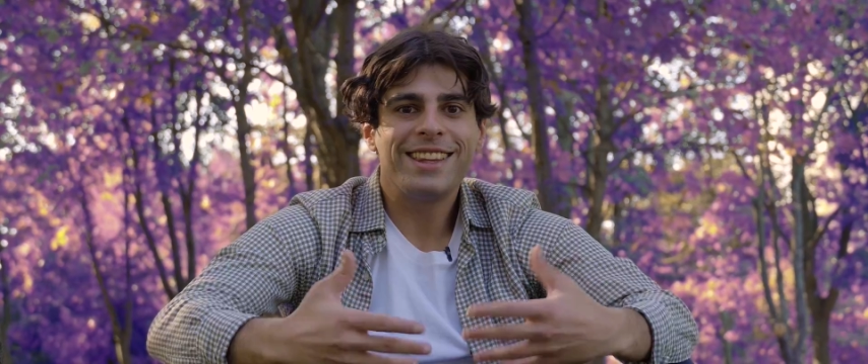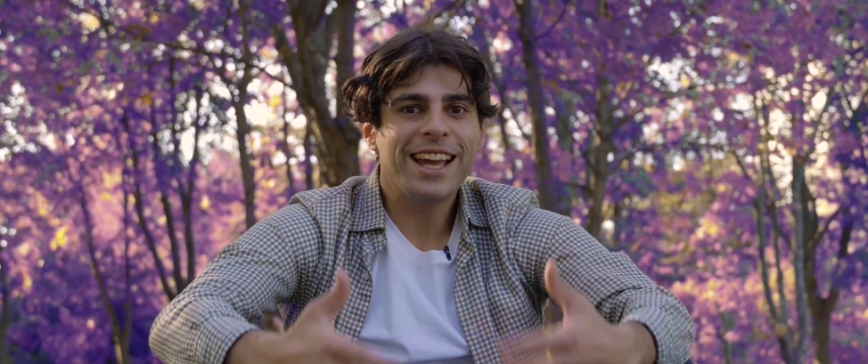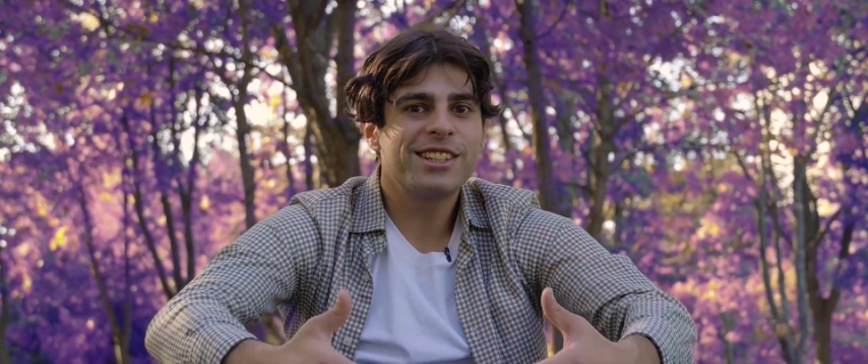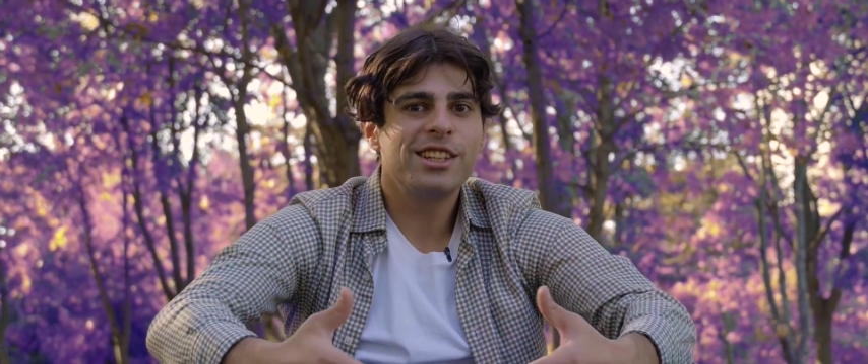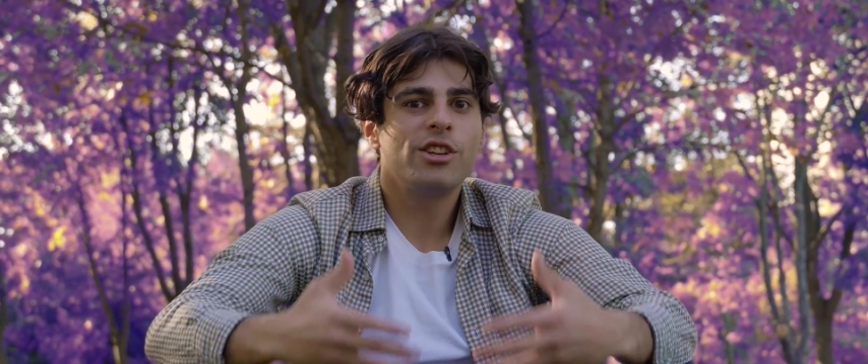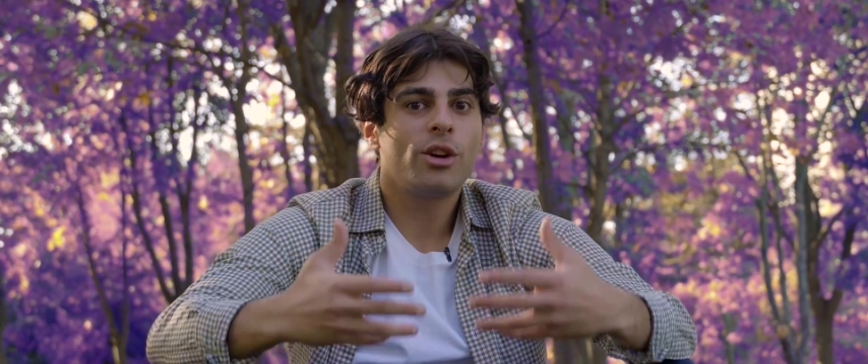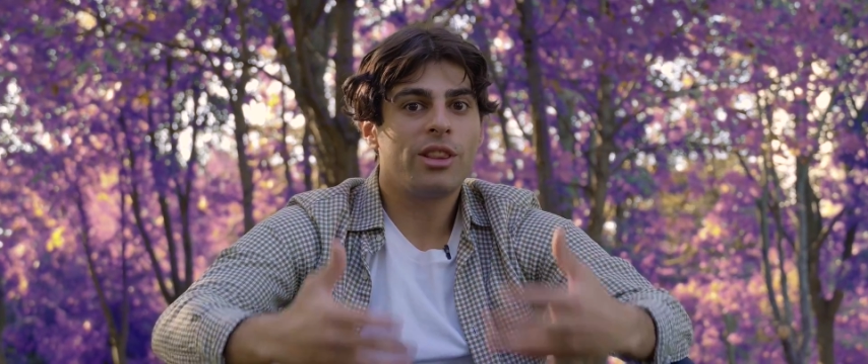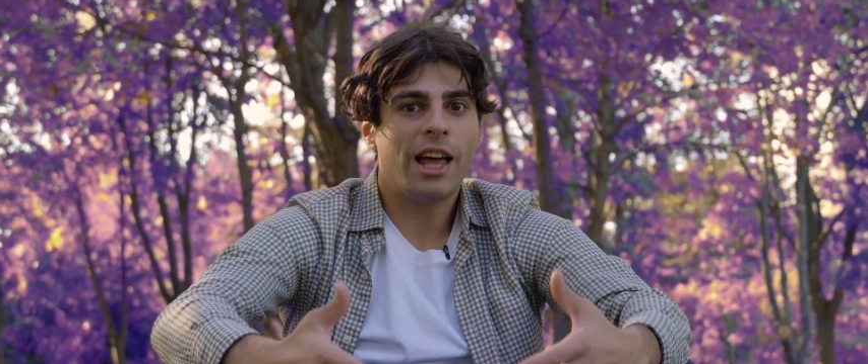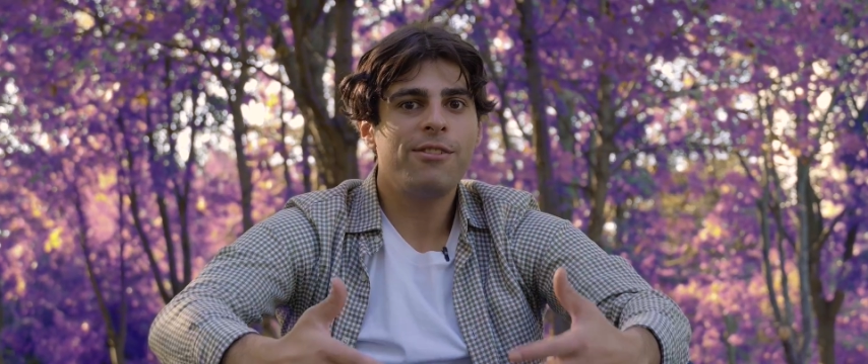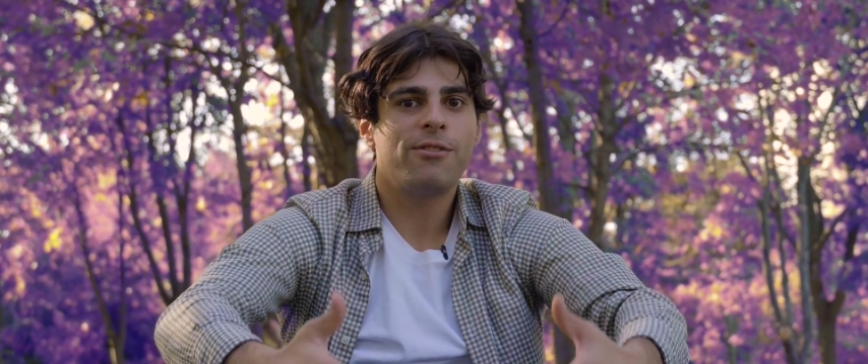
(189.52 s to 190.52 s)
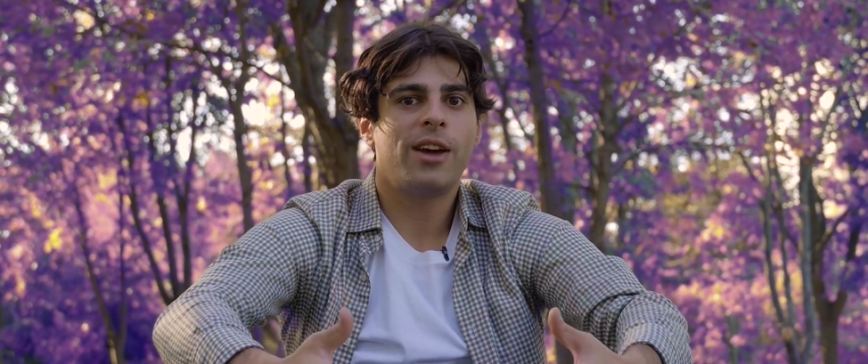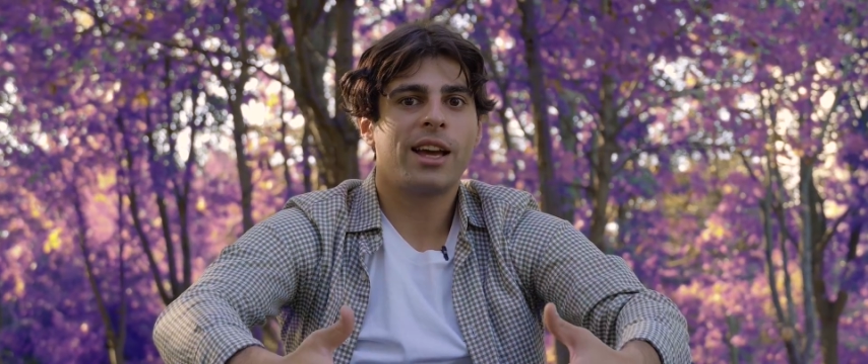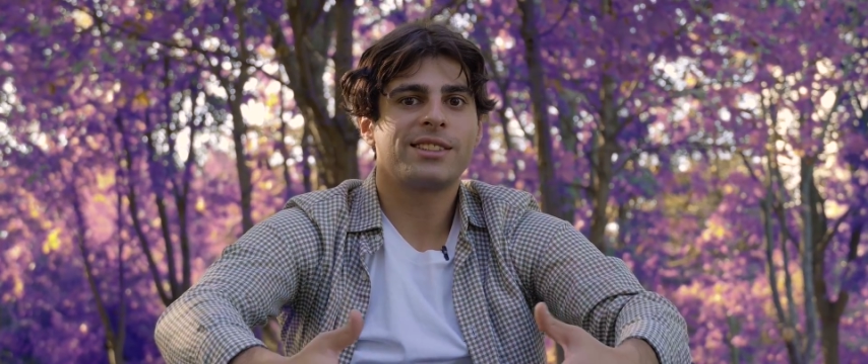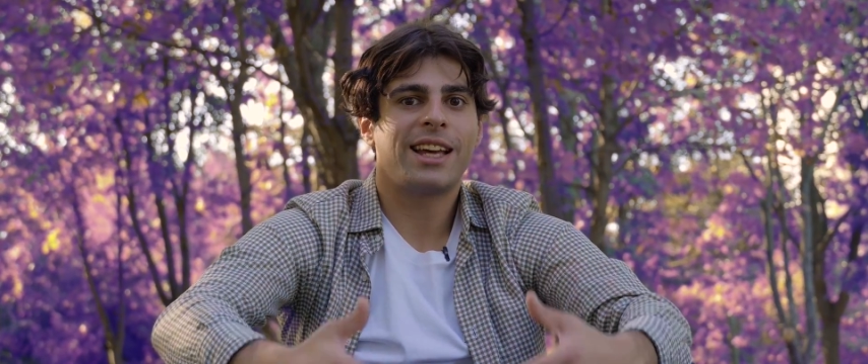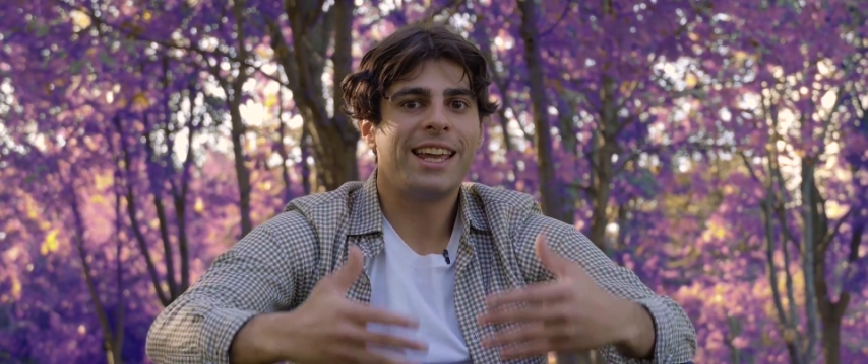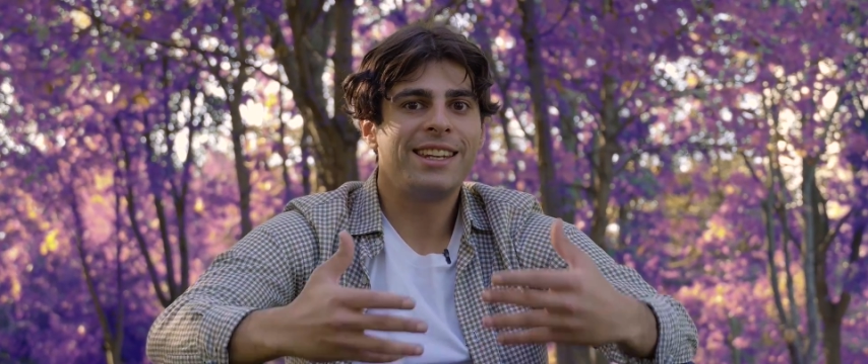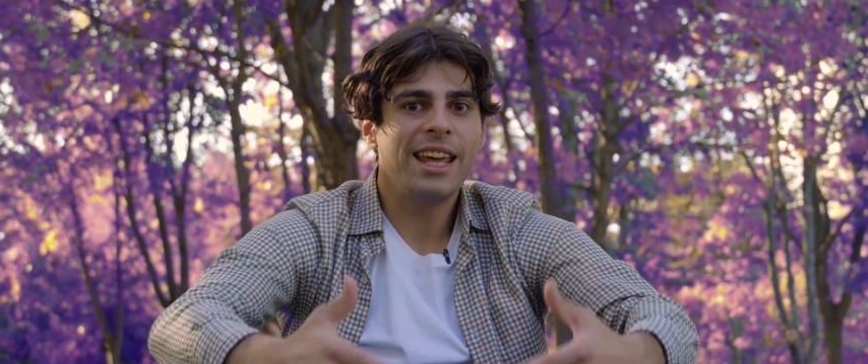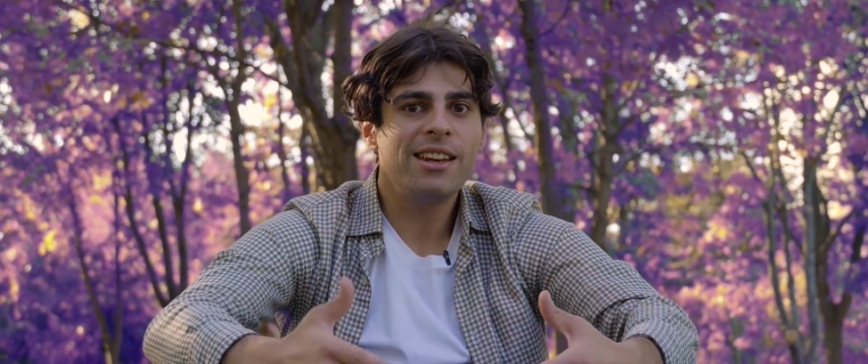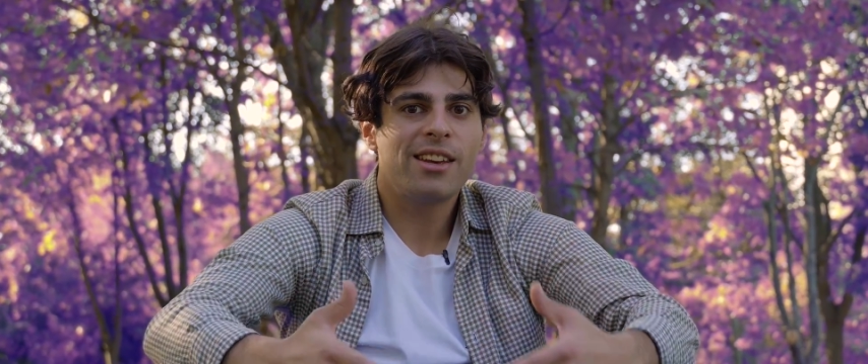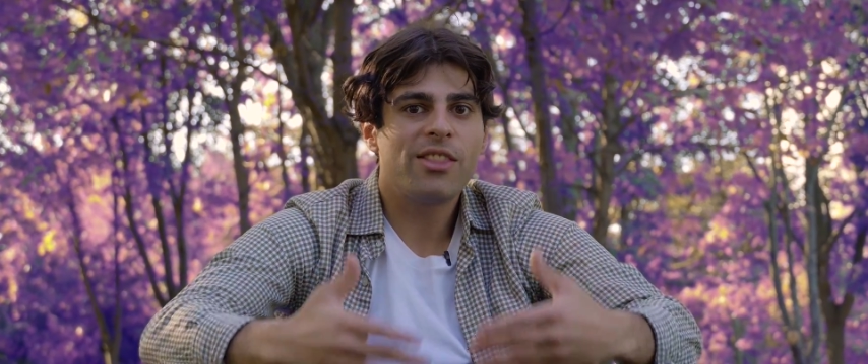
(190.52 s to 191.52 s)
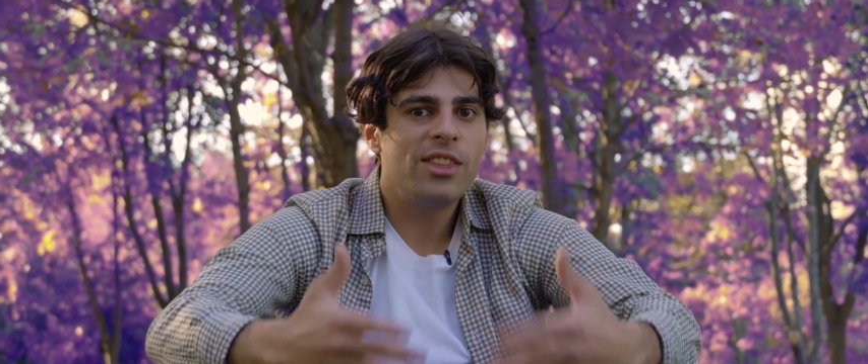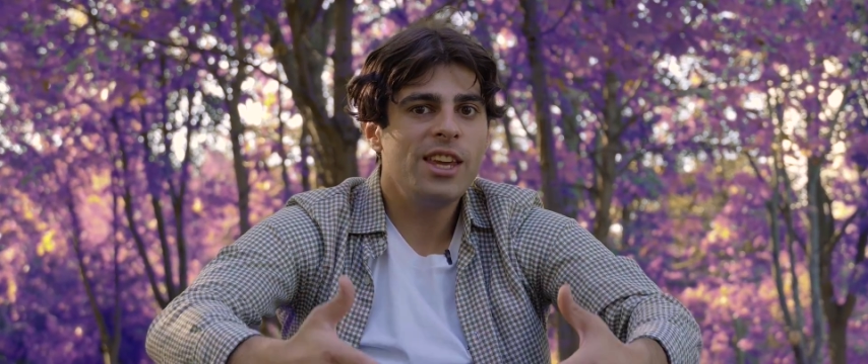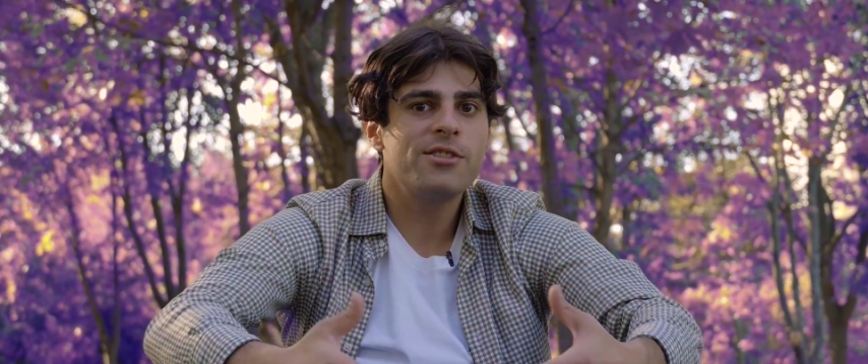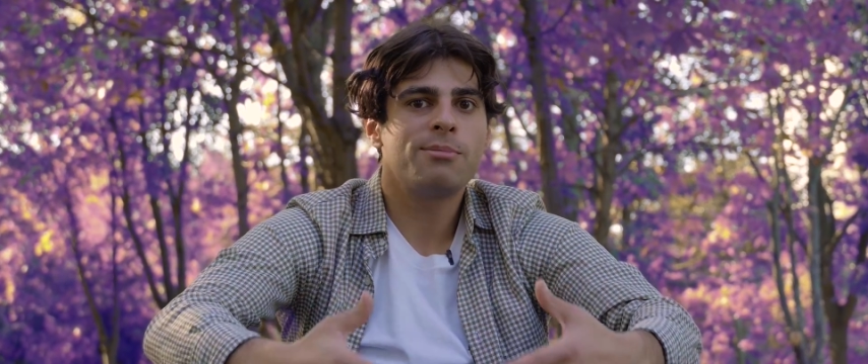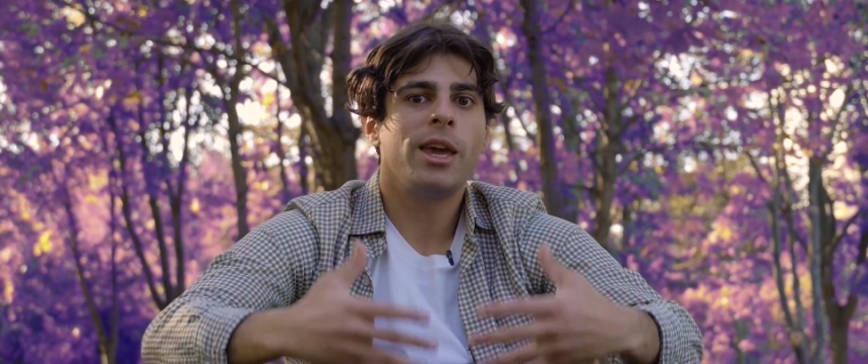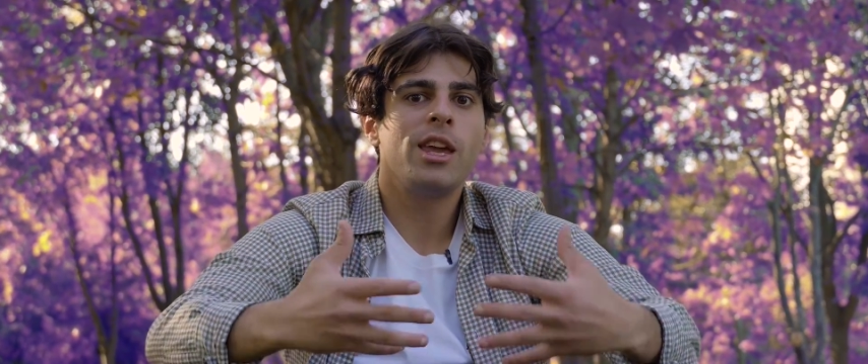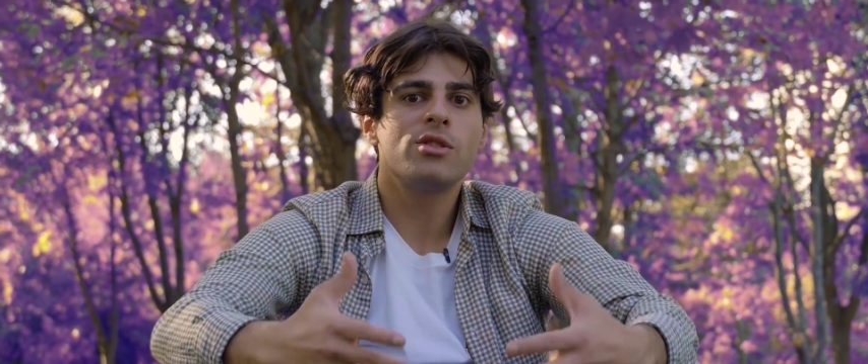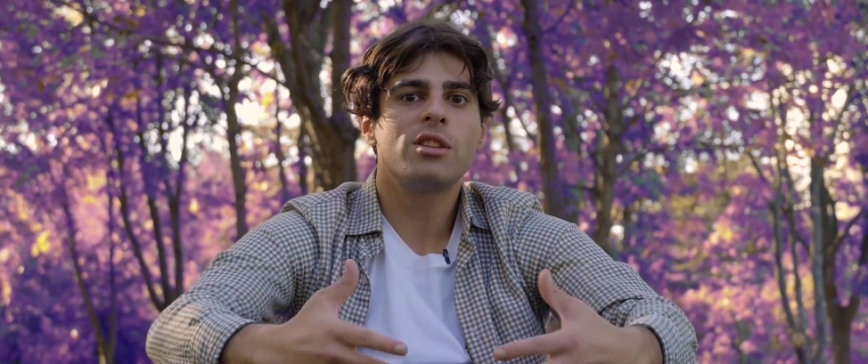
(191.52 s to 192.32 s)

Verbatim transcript: Collecting your life facts, identity thieves may use